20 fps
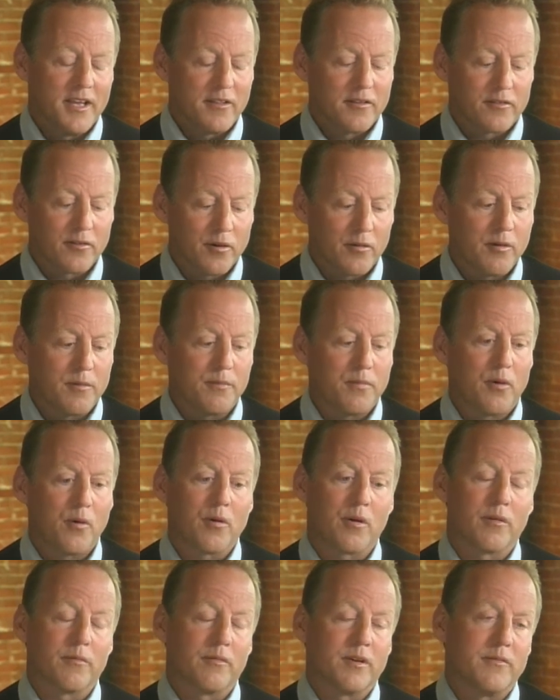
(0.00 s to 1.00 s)
So
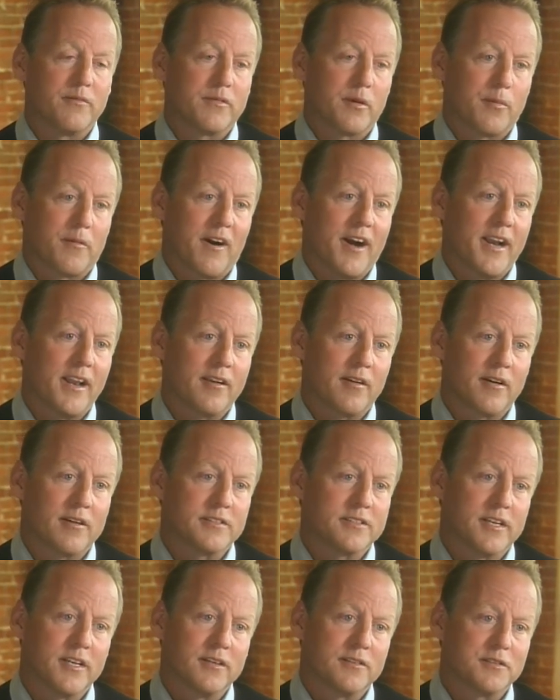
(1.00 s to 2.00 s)
important. We've provided our
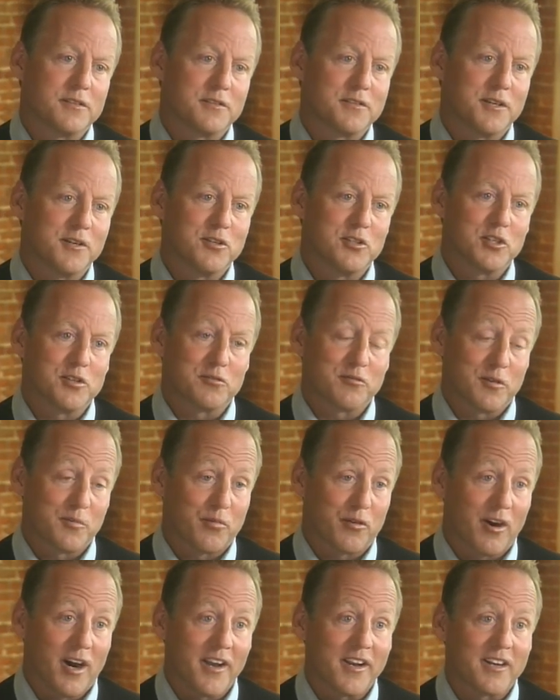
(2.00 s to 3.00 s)
sales associates
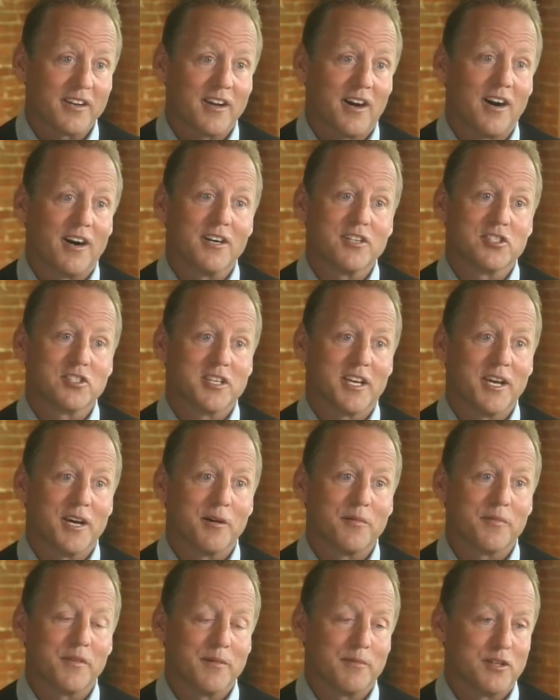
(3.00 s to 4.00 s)
with product knowledge to
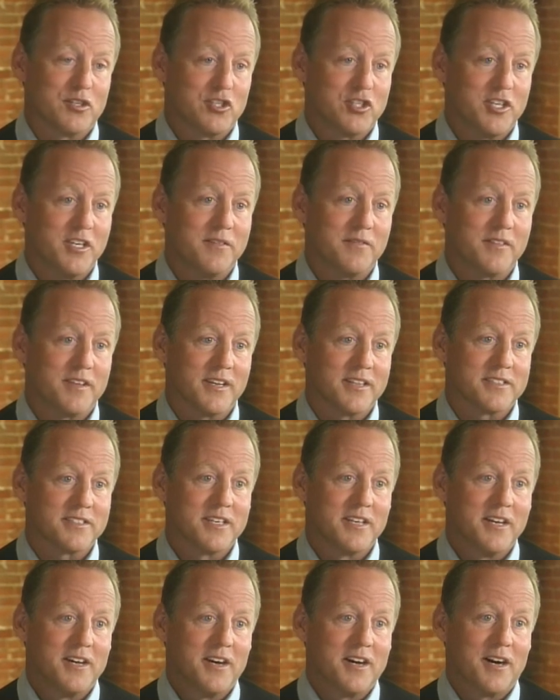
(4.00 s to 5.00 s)
help them achieve
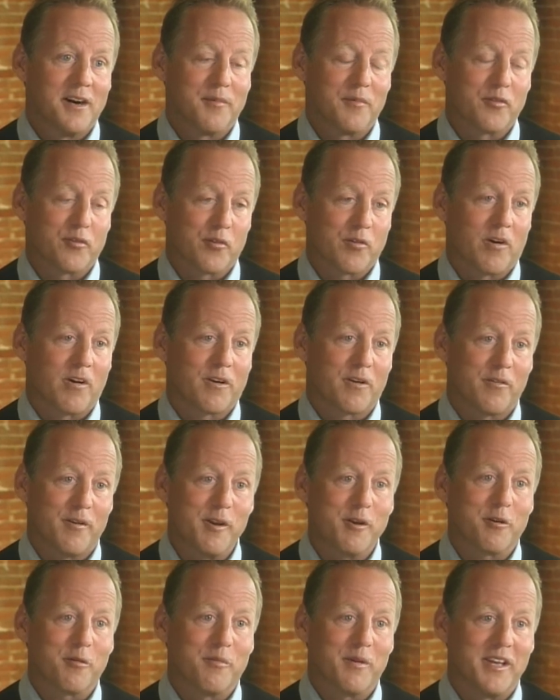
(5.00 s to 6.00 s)
this. Um, through our
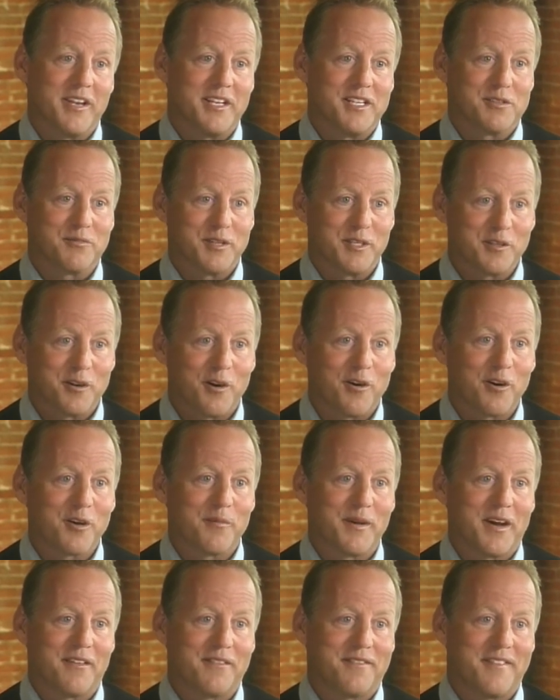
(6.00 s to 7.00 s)
Creaker meetings, we talk
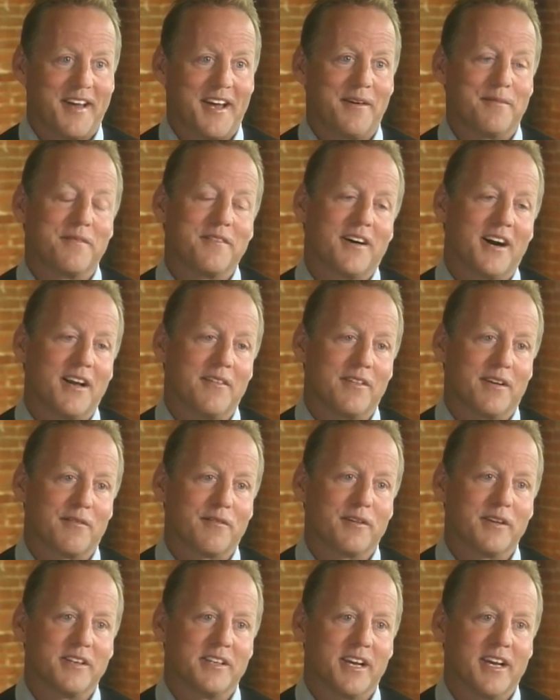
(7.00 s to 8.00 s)
about Fab Five
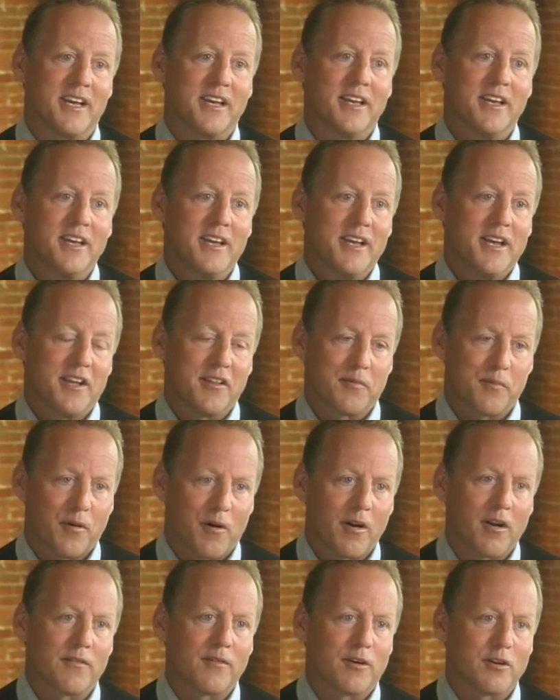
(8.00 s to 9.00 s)
every day. It's
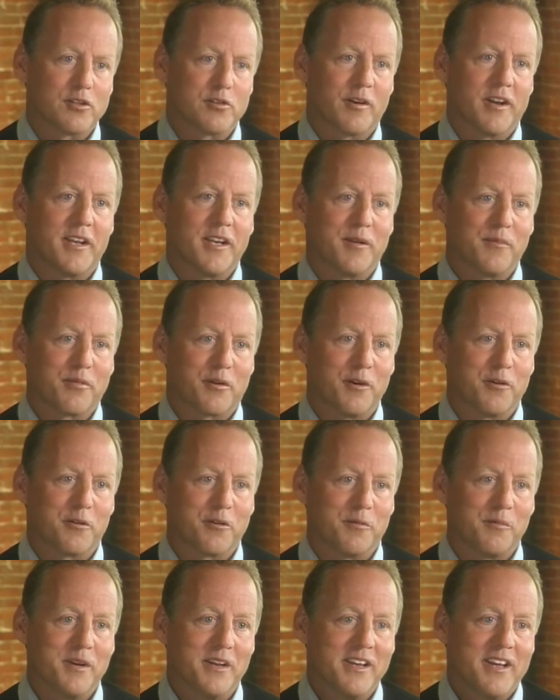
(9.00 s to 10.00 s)
part of our training
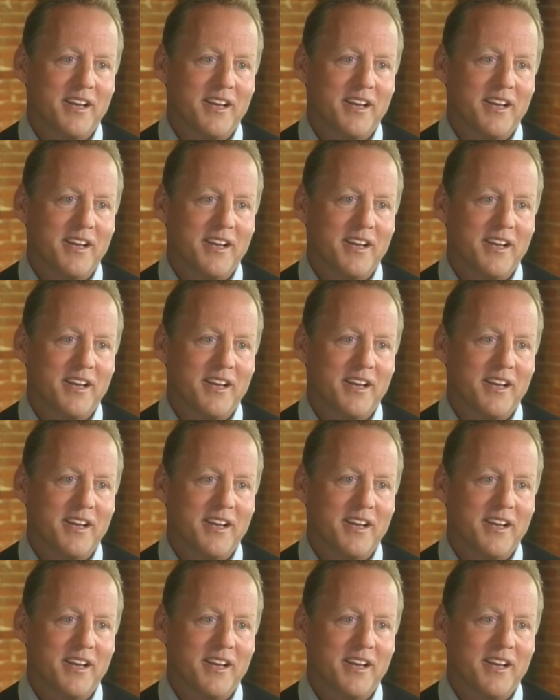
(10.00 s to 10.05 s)
program.